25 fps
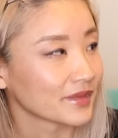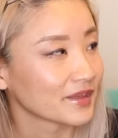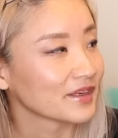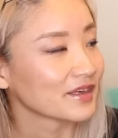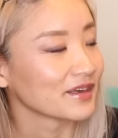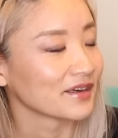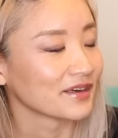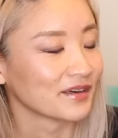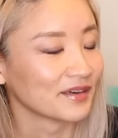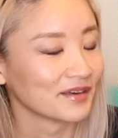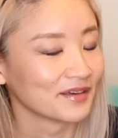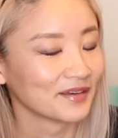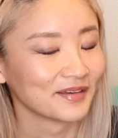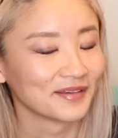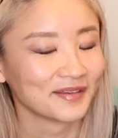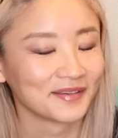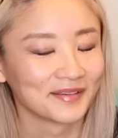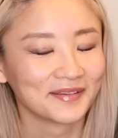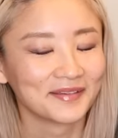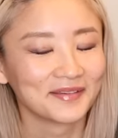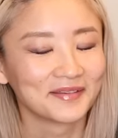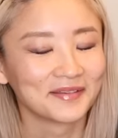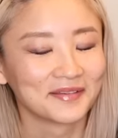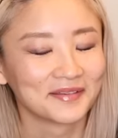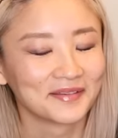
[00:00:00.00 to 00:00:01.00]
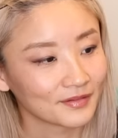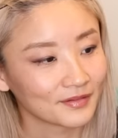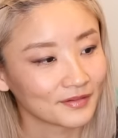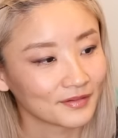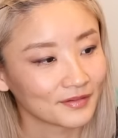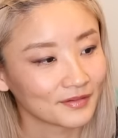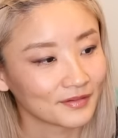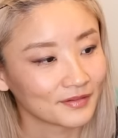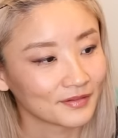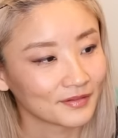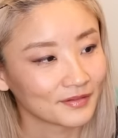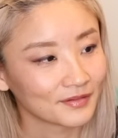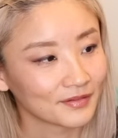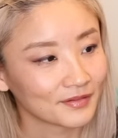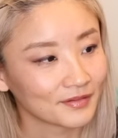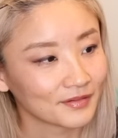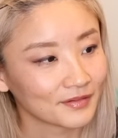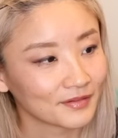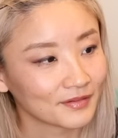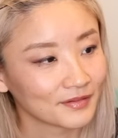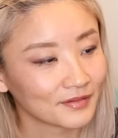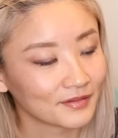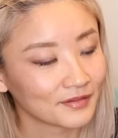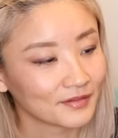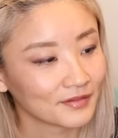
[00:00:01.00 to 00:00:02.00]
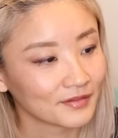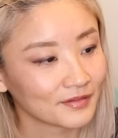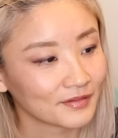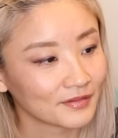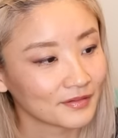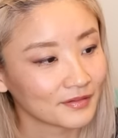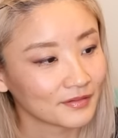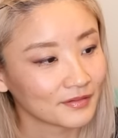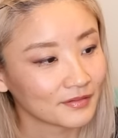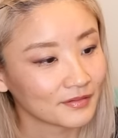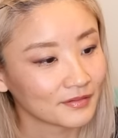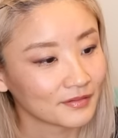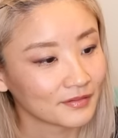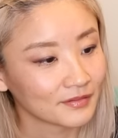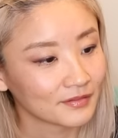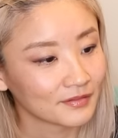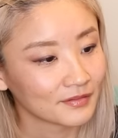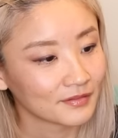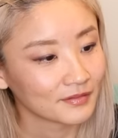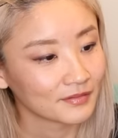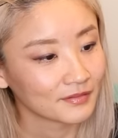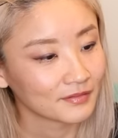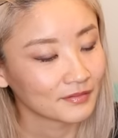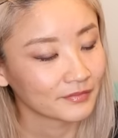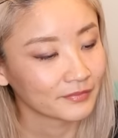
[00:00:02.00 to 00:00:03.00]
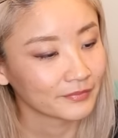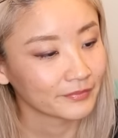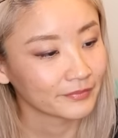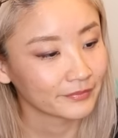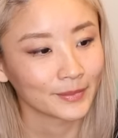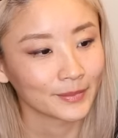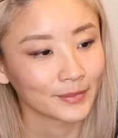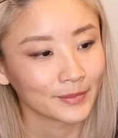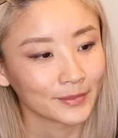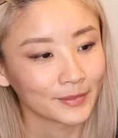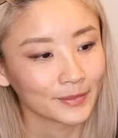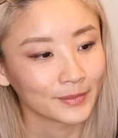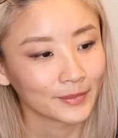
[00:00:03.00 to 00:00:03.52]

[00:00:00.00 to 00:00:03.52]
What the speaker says: No words are spoken by the person on screen.